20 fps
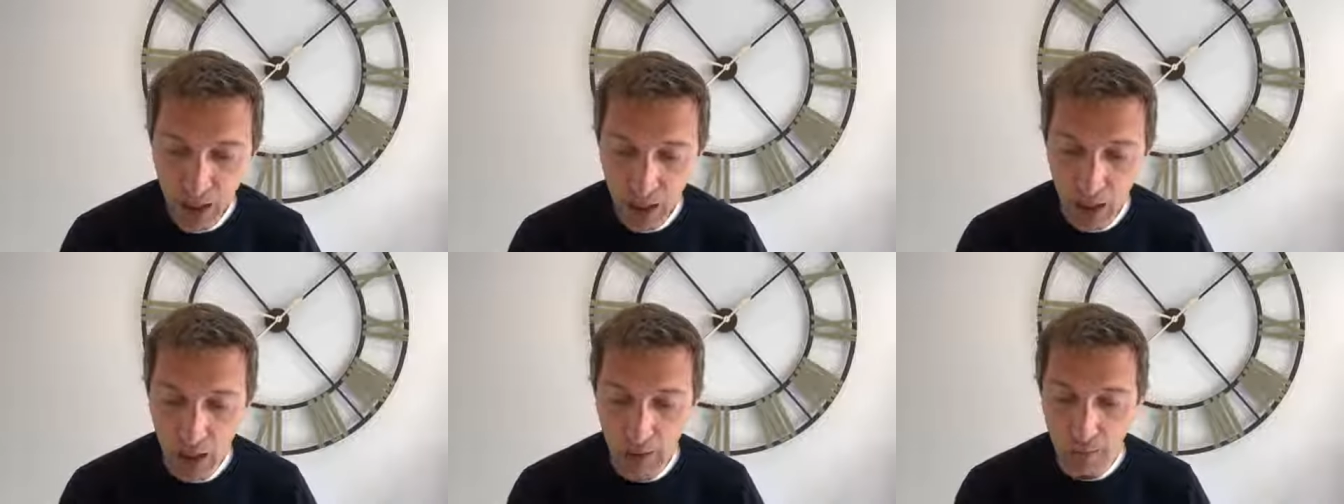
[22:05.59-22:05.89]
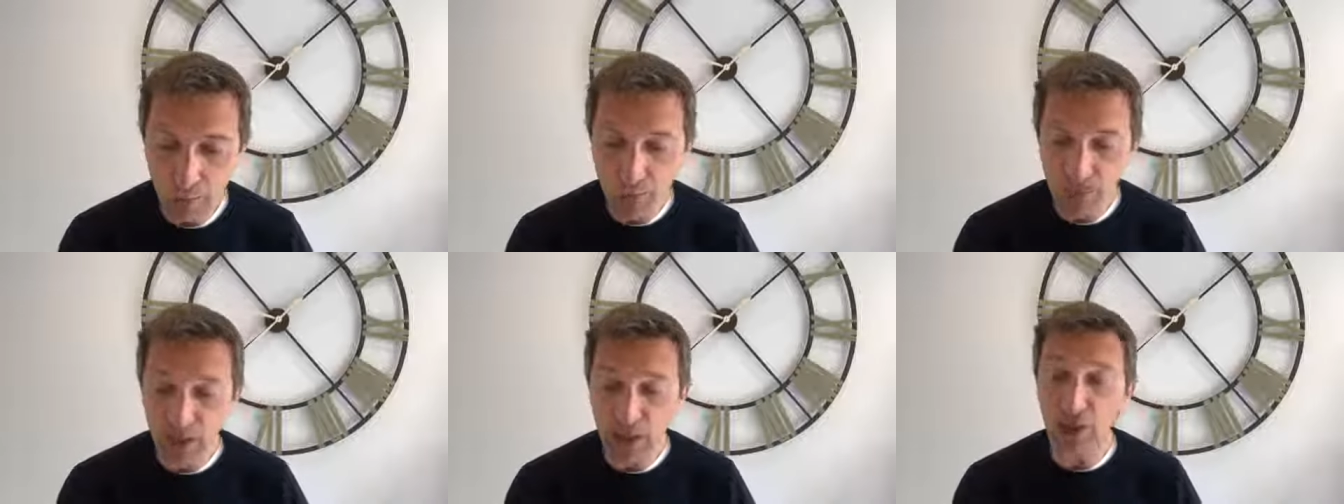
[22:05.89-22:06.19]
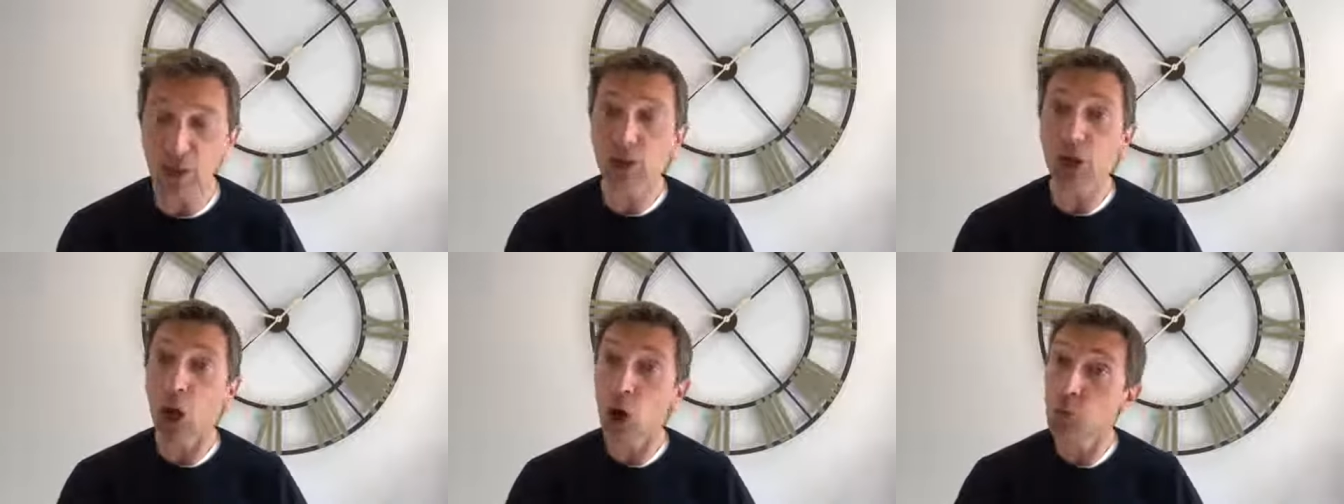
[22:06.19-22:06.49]
They're
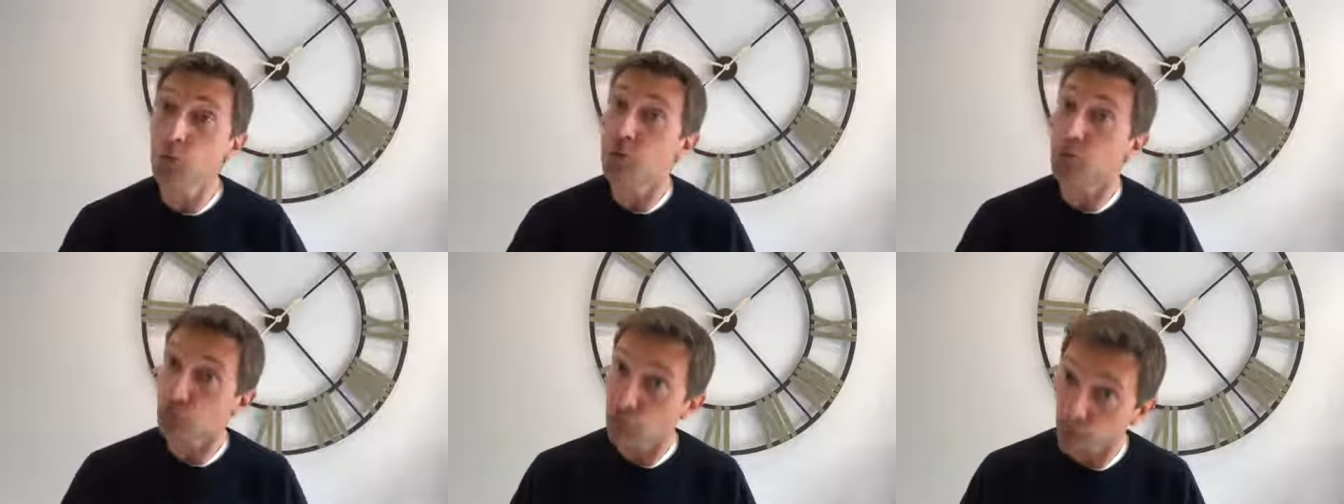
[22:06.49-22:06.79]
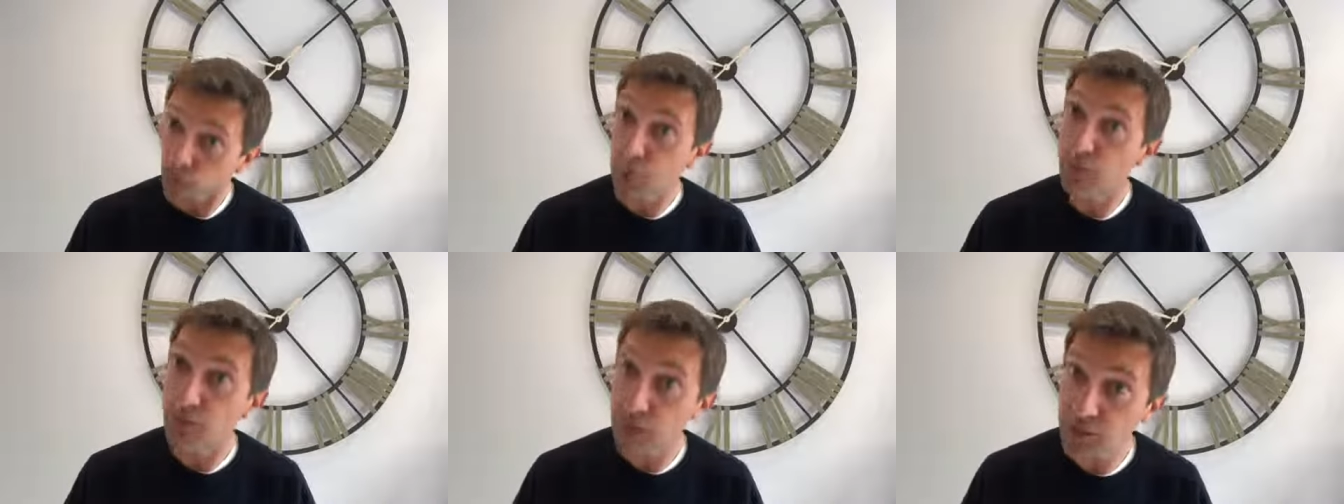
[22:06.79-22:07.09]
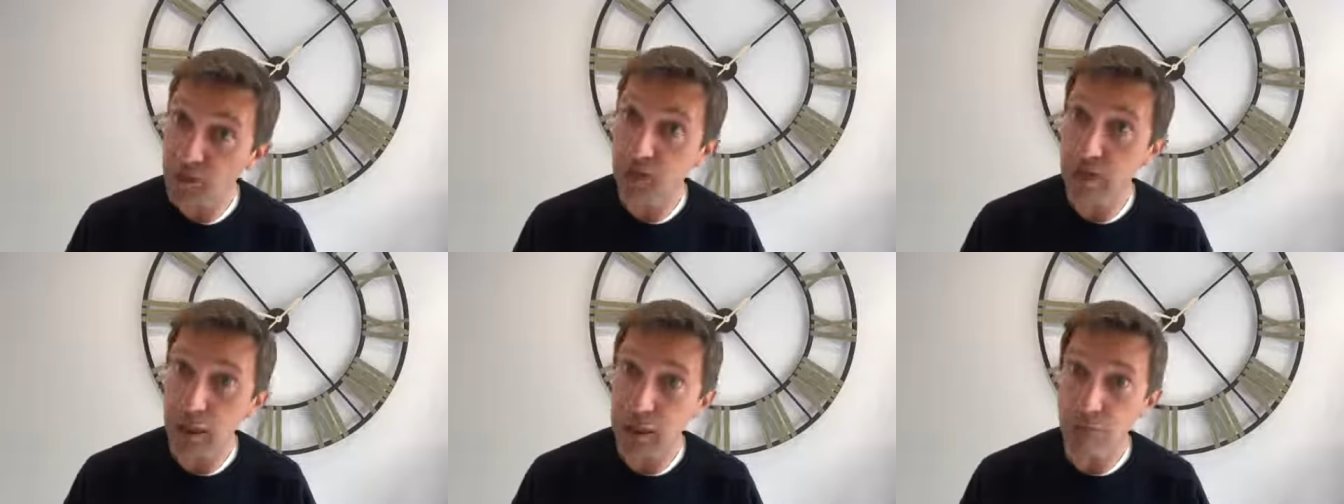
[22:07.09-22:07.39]
going to hope to run the
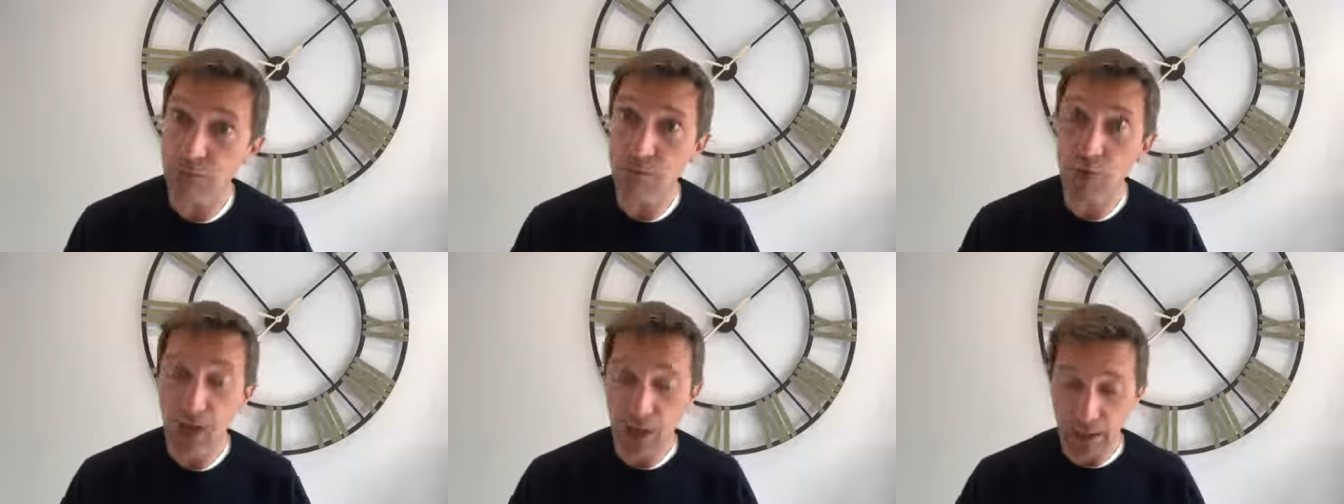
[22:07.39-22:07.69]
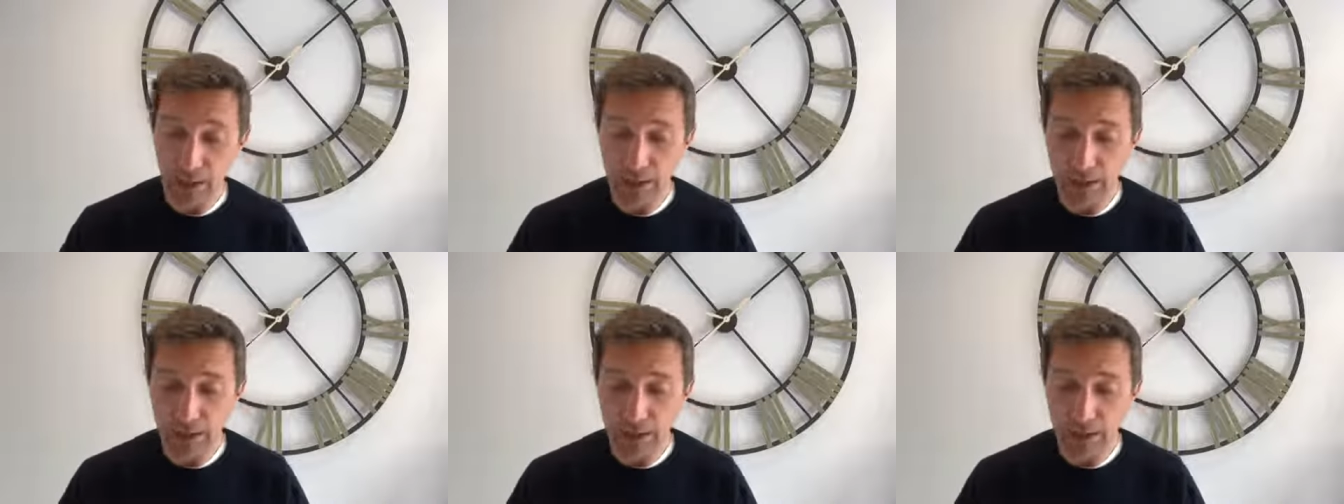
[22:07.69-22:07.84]
scheme